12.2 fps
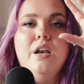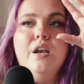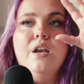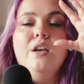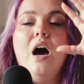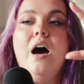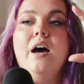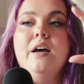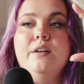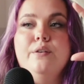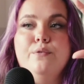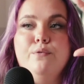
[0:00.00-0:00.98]

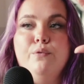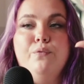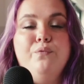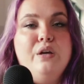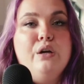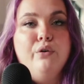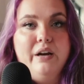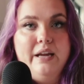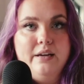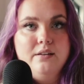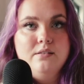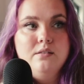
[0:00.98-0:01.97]
not
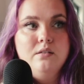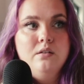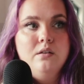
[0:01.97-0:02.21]
fearing